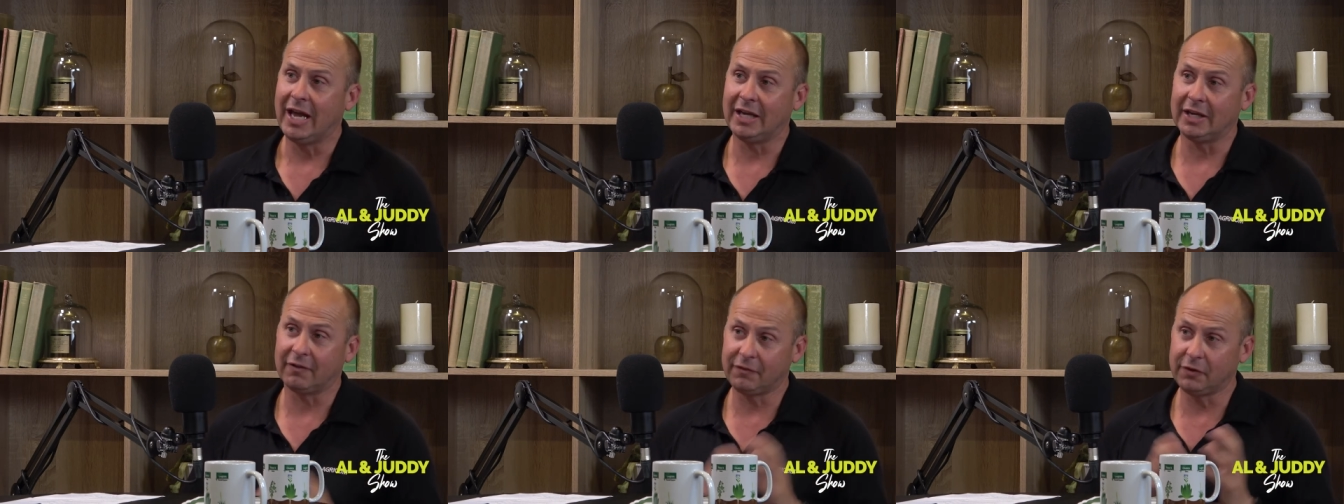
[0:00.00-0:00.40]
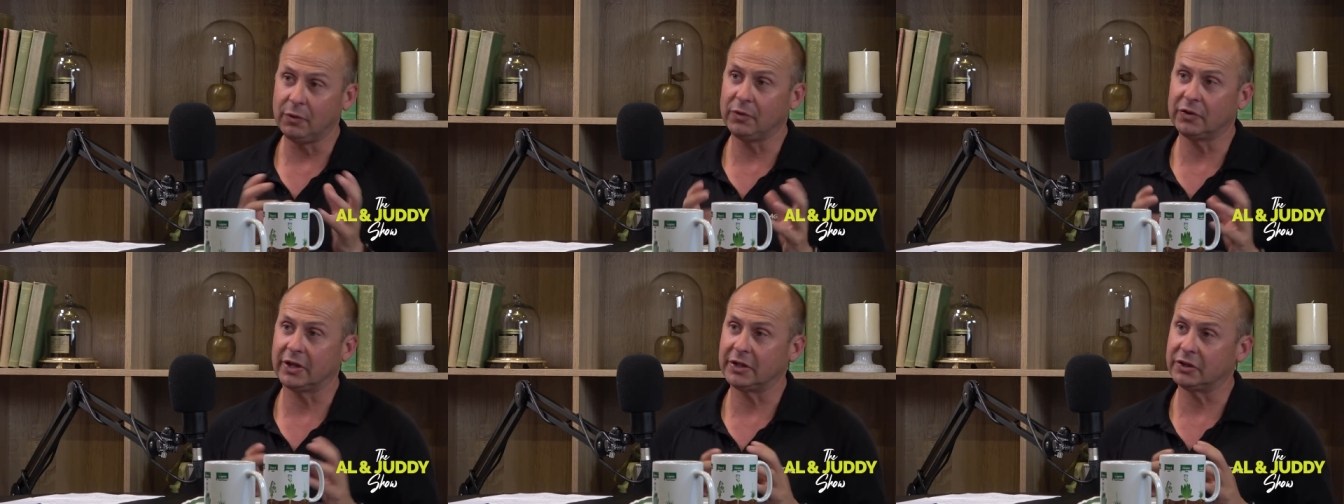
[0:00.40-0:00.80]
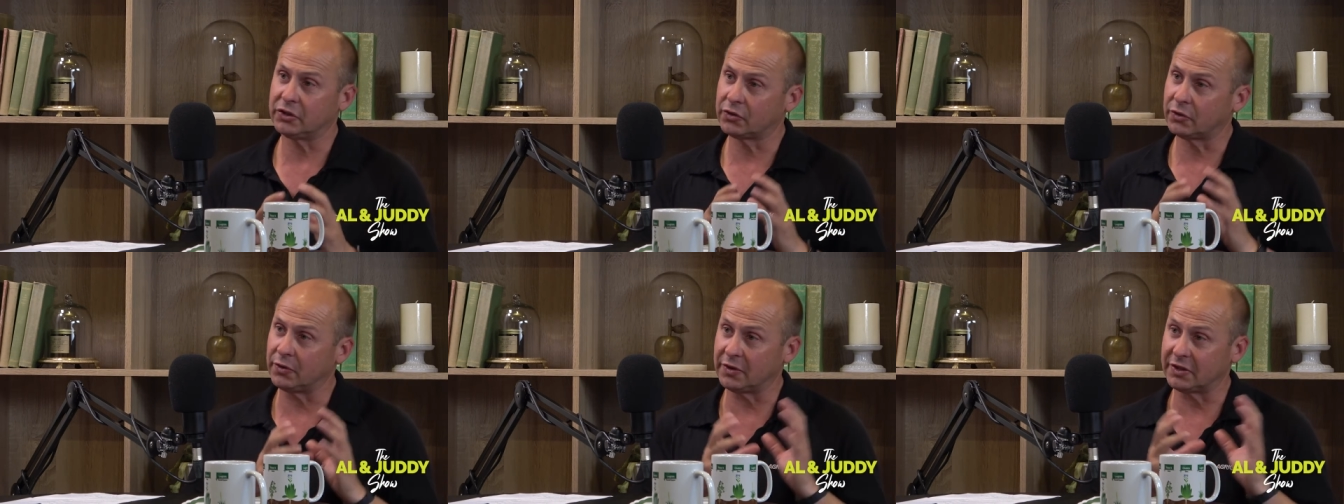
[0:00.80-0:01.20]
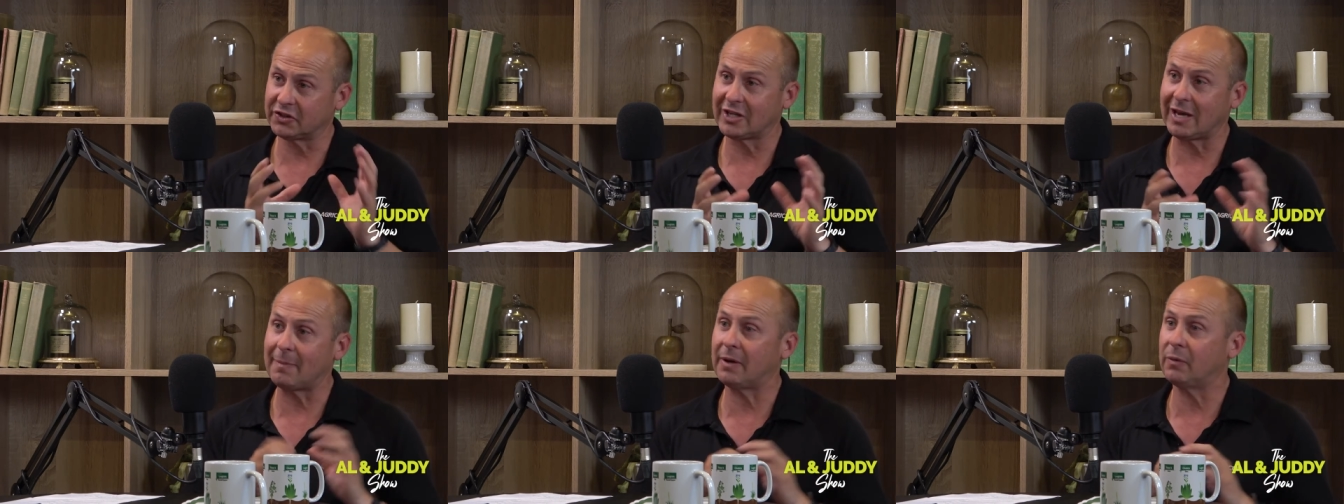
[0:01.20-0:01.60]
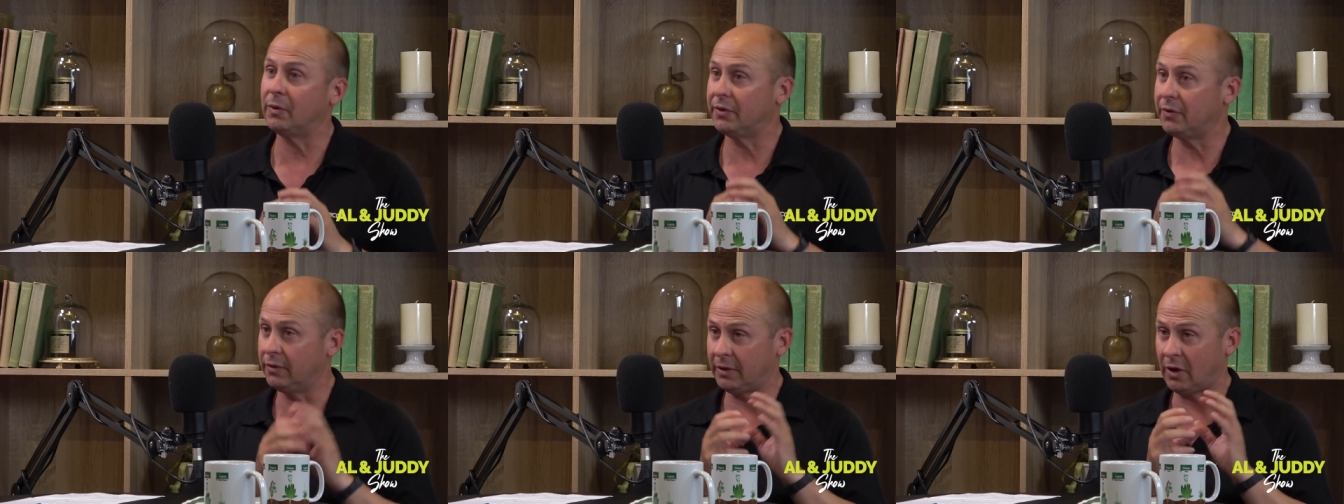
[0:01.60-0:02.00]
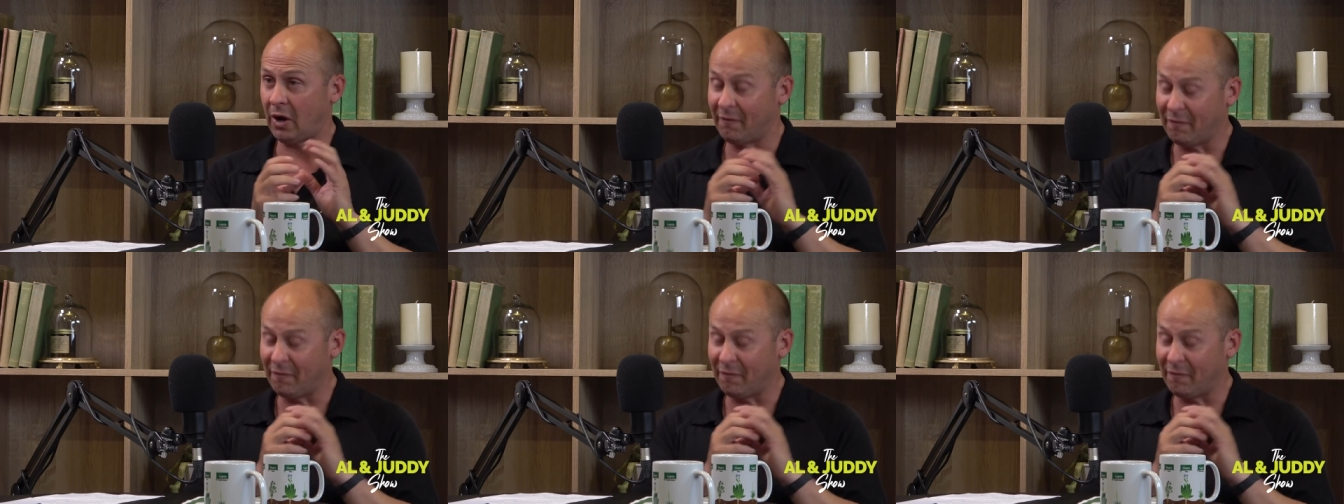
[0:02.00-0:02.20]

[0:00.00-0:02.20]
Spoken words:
and a few things during the summer with